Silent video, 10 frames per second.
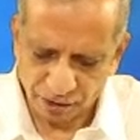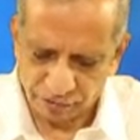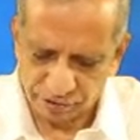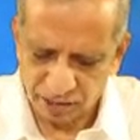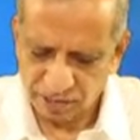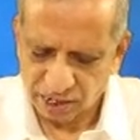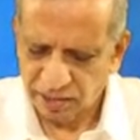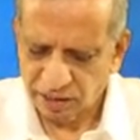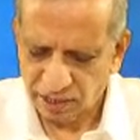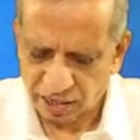There is
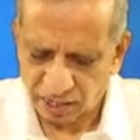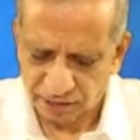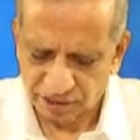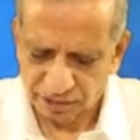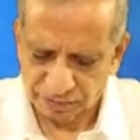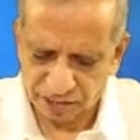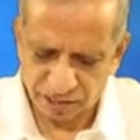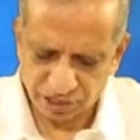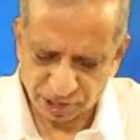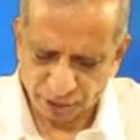another
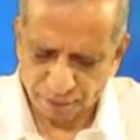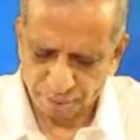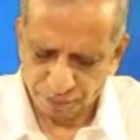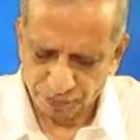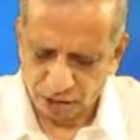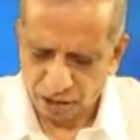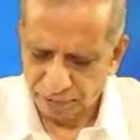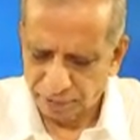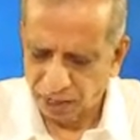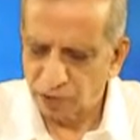classification
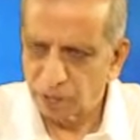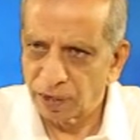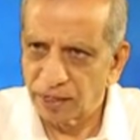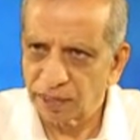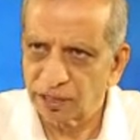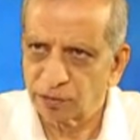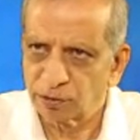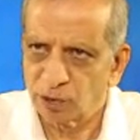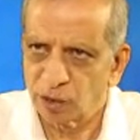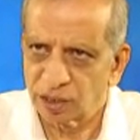of acquiring
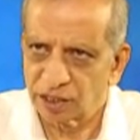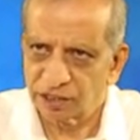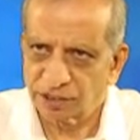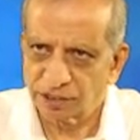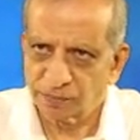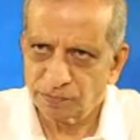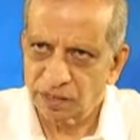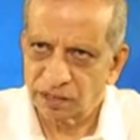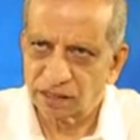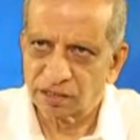knowledge.
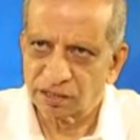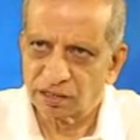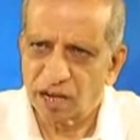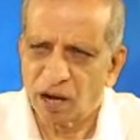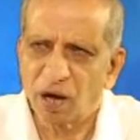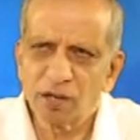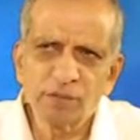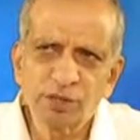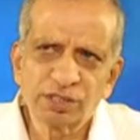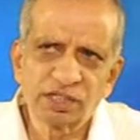It is
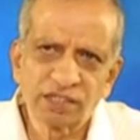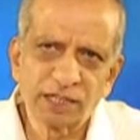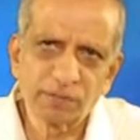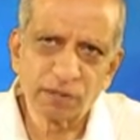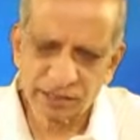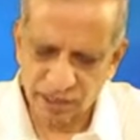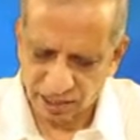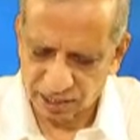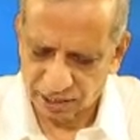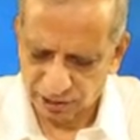almost the same like the
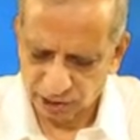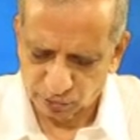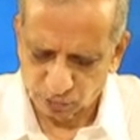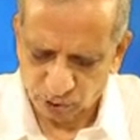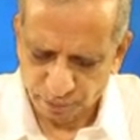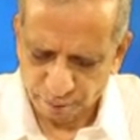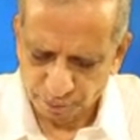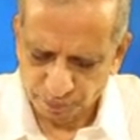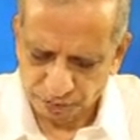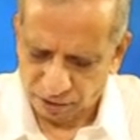earlier one.
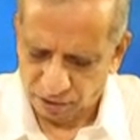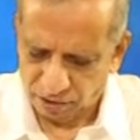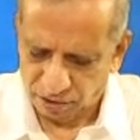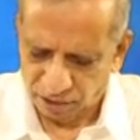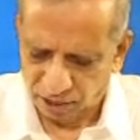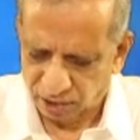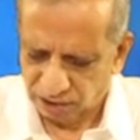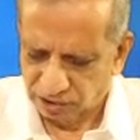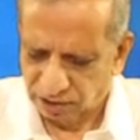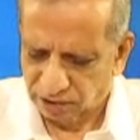
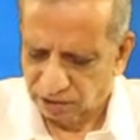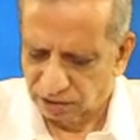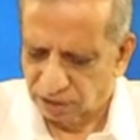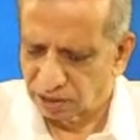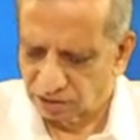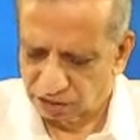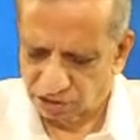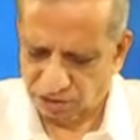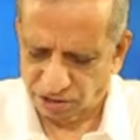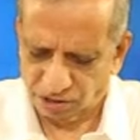It
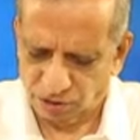is